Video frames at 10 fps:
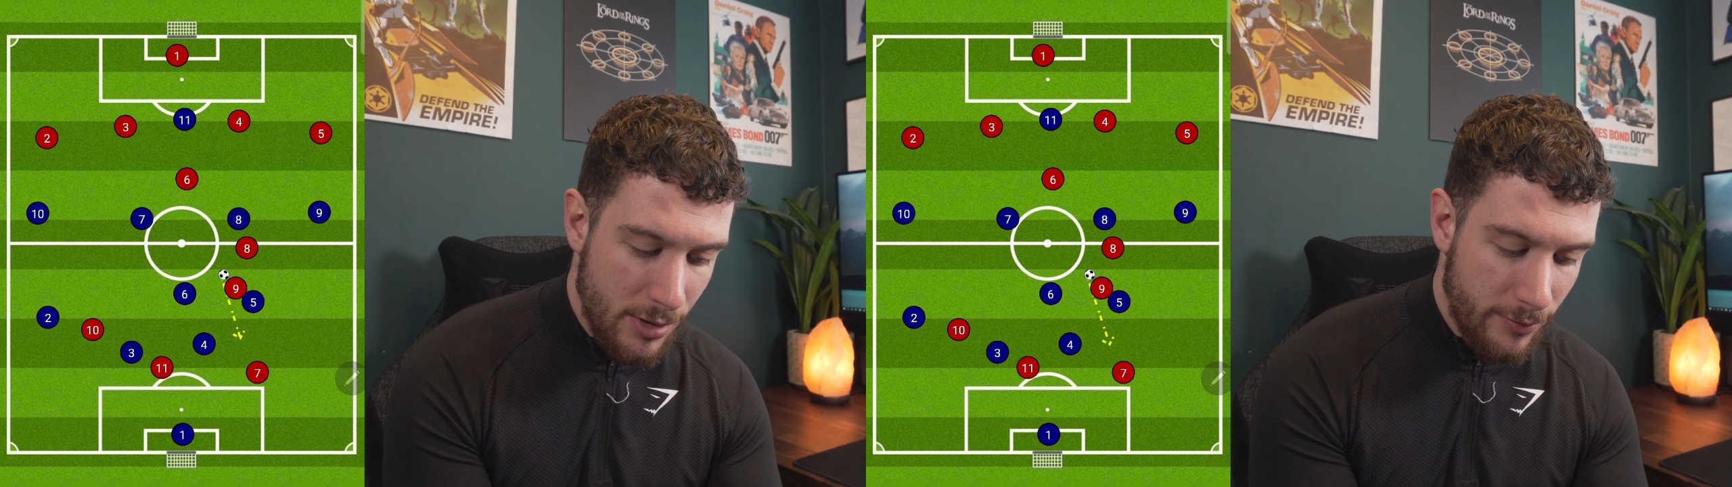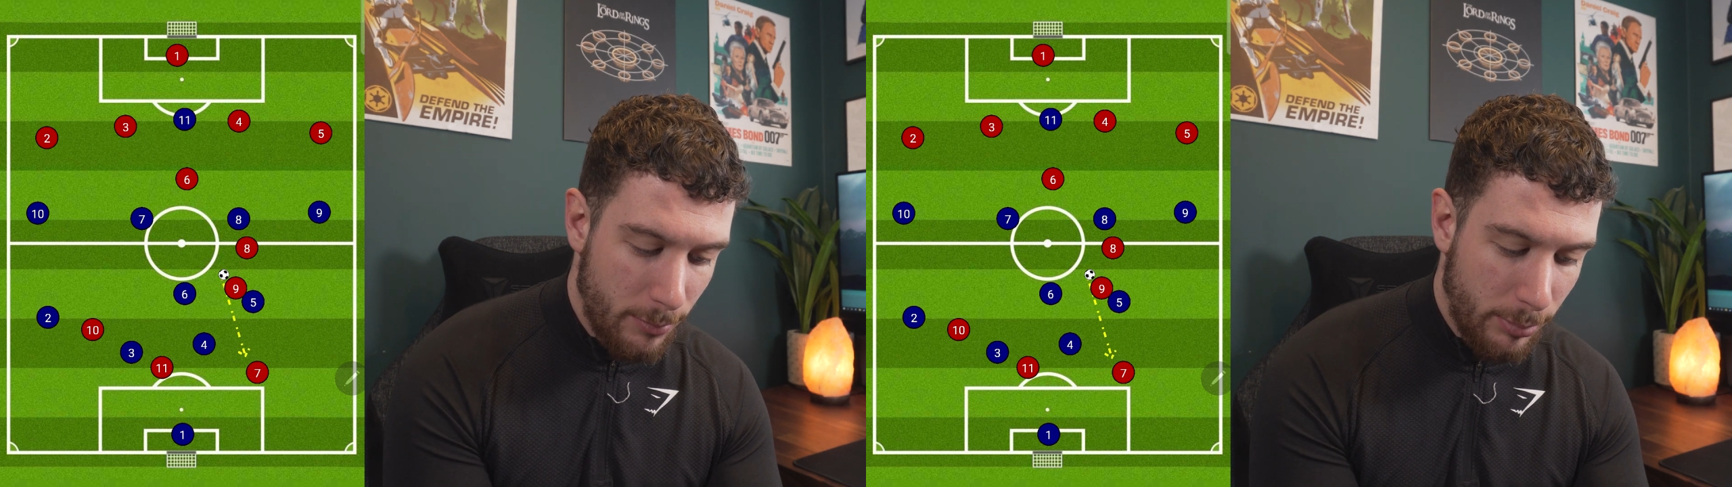
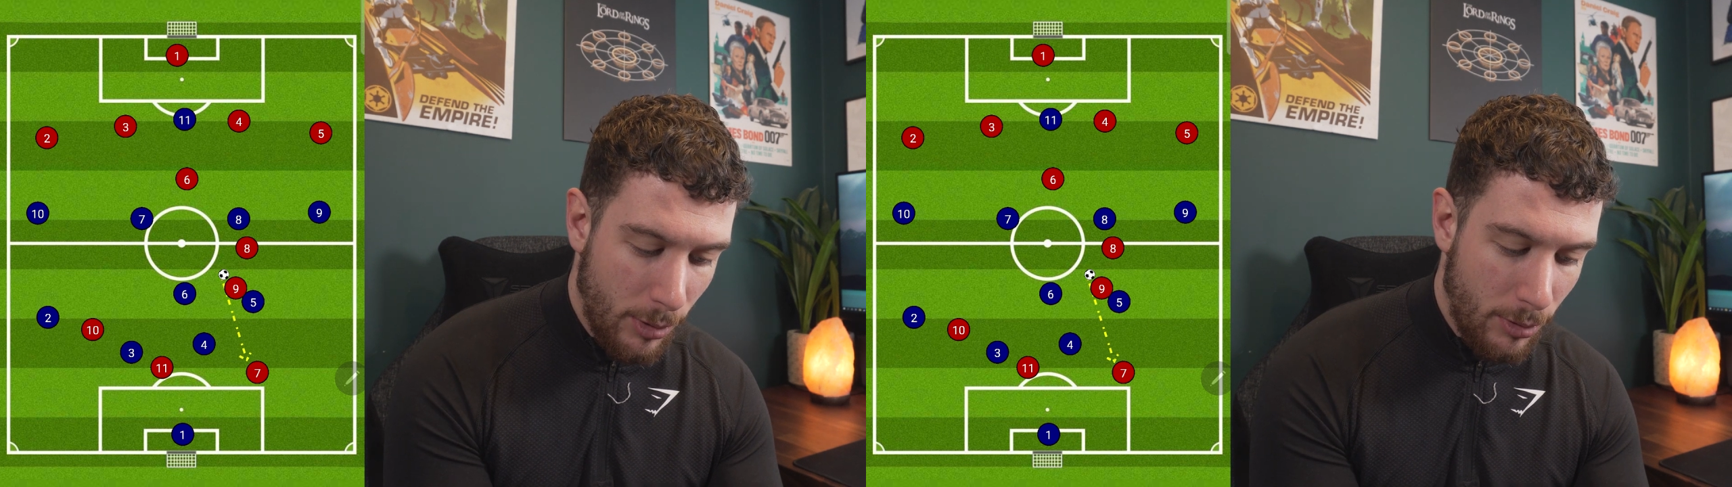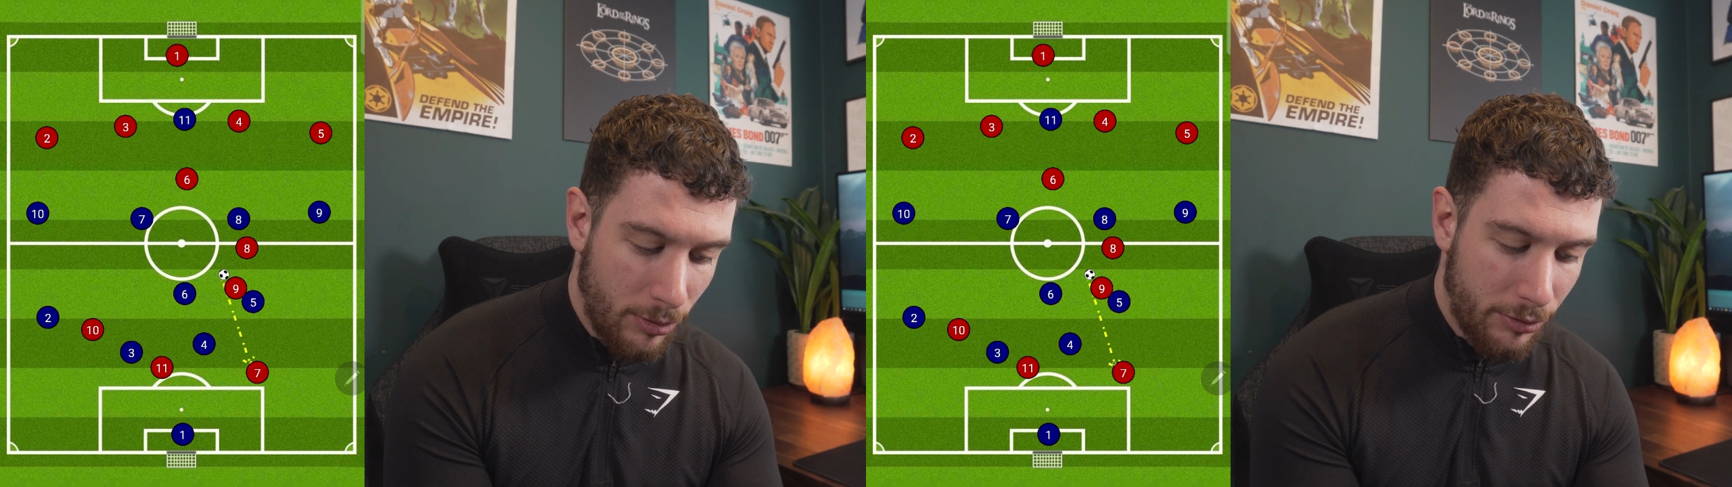for
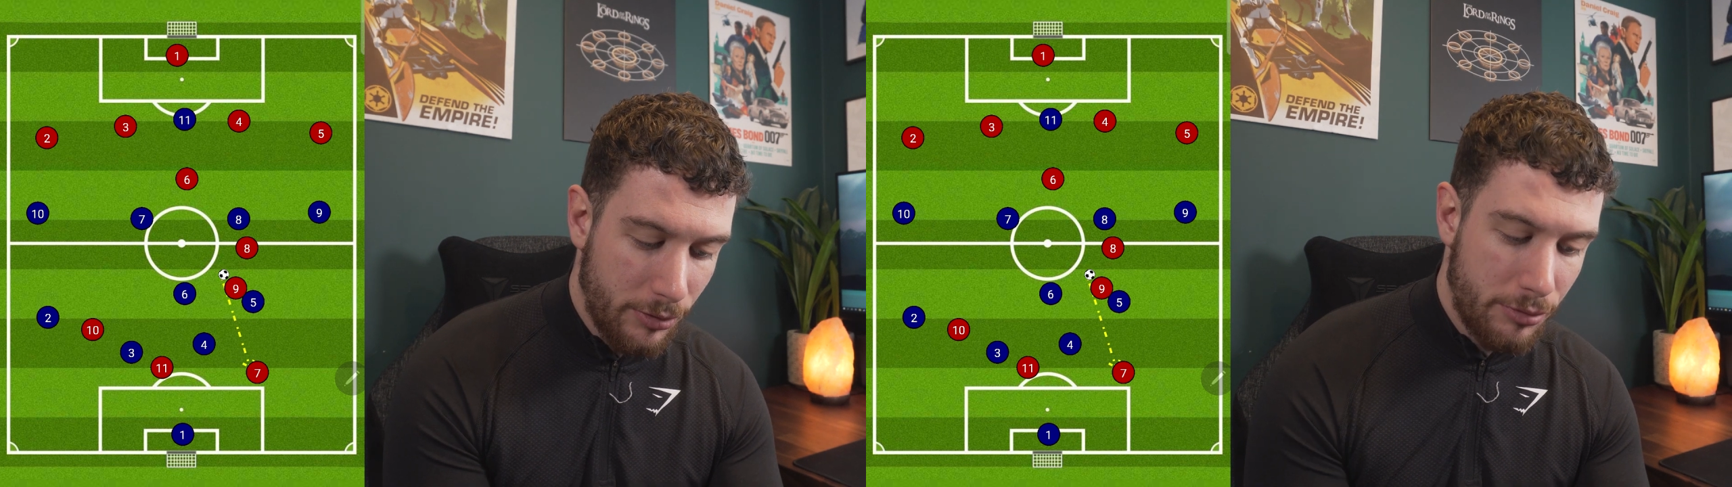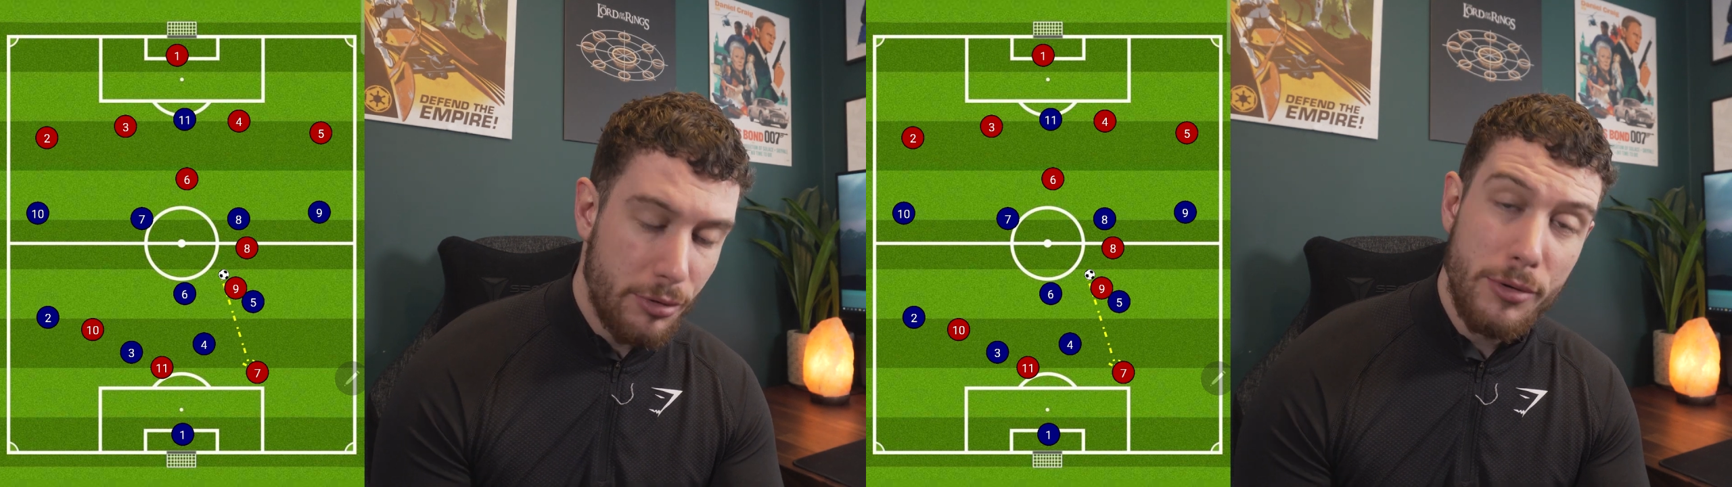balls
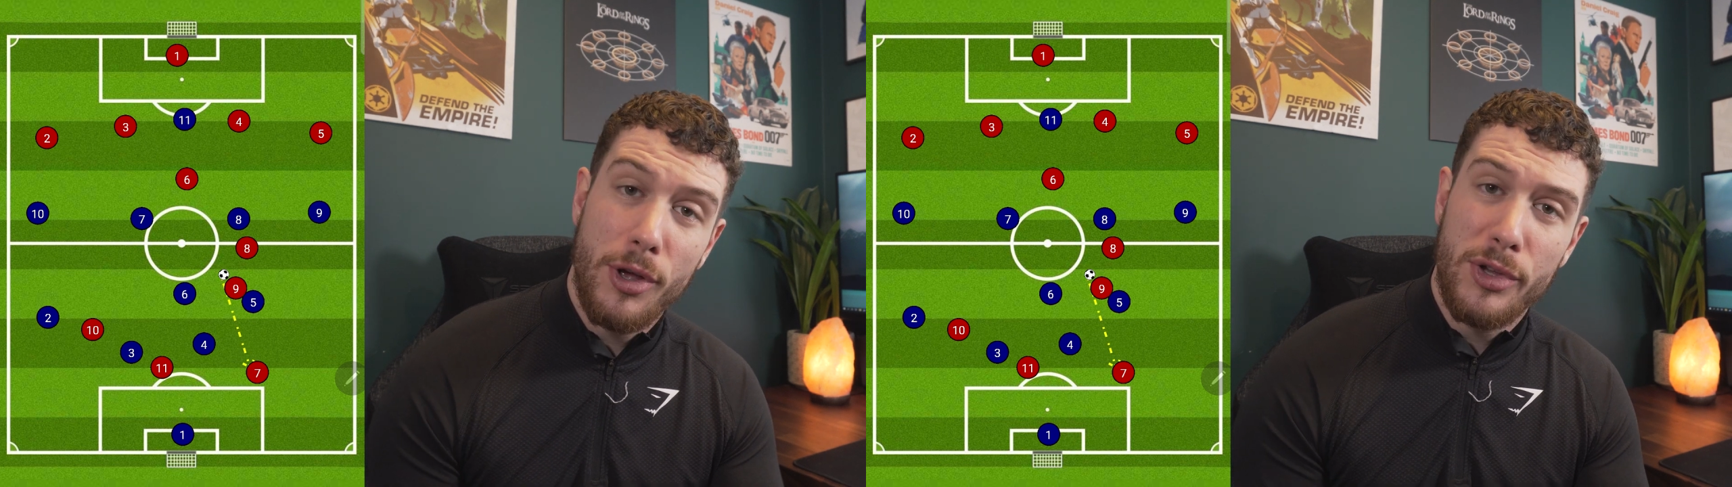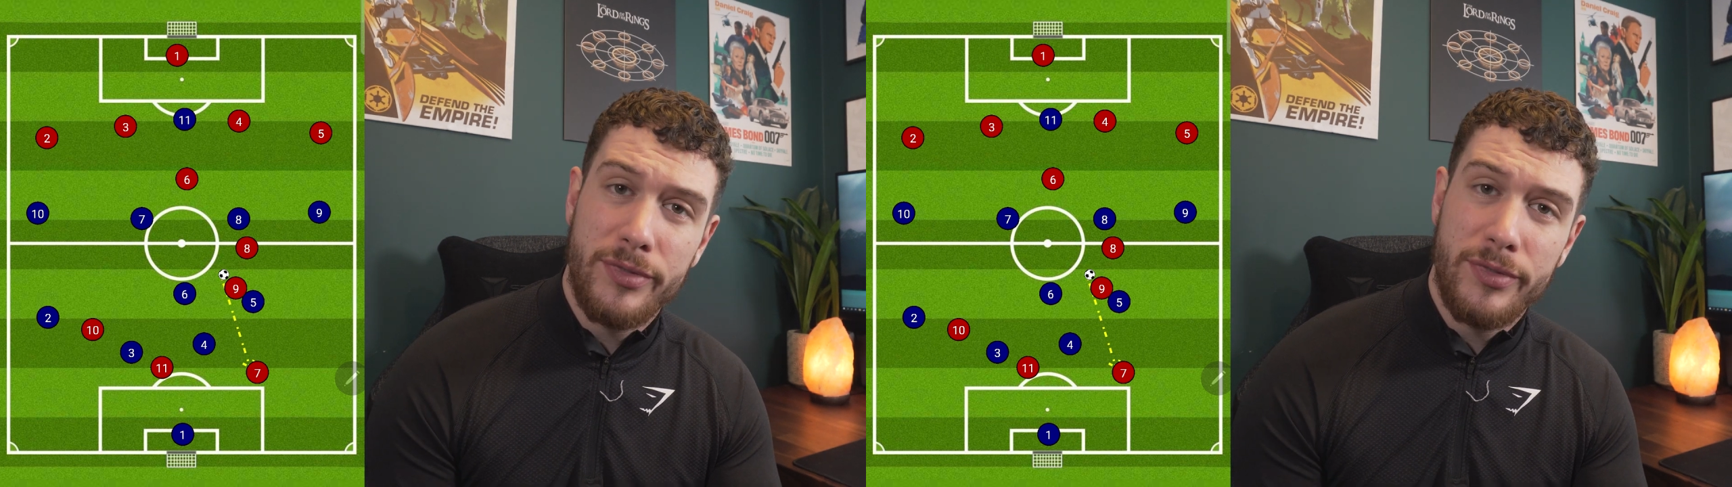through those